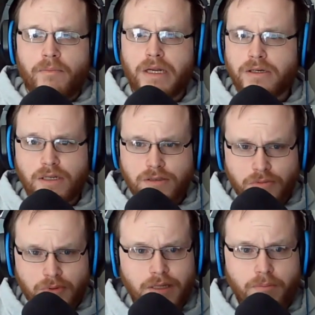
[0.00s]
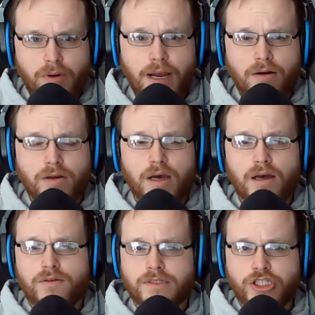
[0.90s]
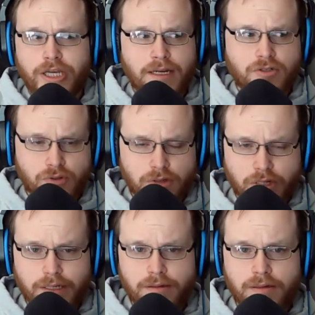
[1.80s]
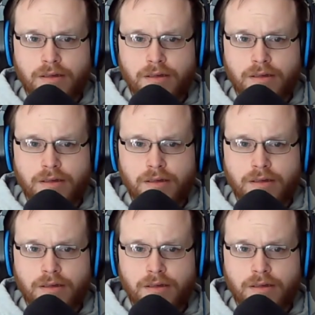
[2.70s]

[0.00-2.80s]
but I was also really proud of Jack Drury.